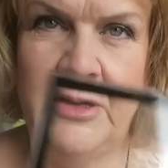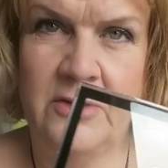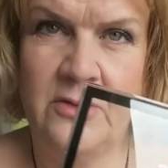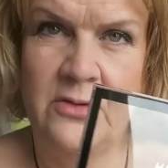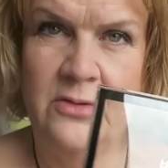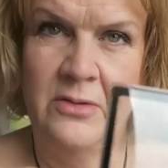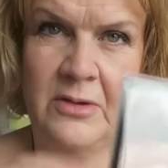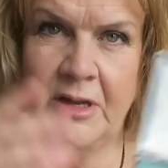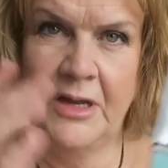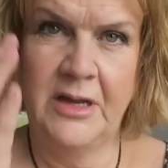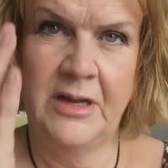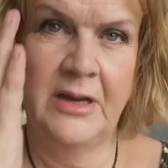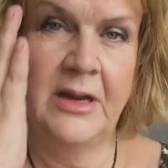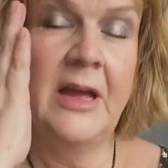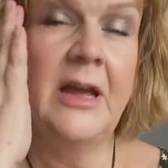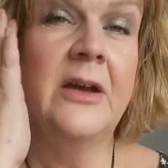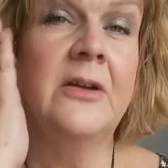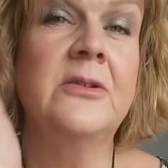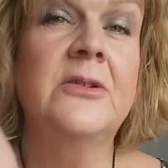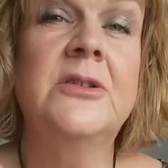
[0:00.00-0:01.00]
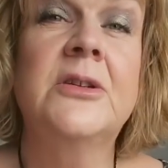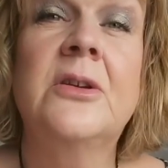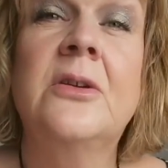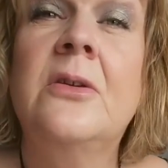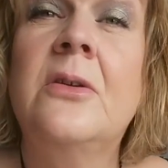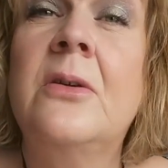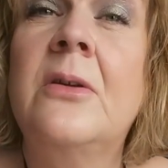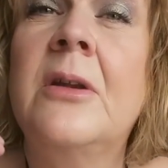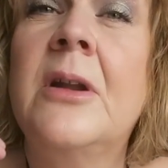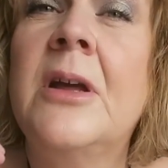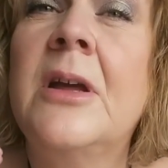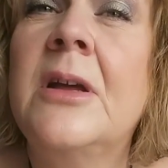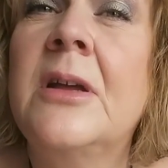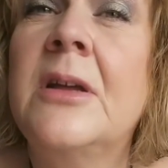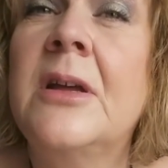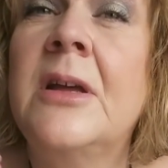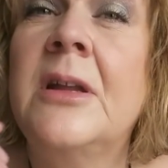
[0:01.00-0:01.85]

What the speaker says: inner corner and outer corner.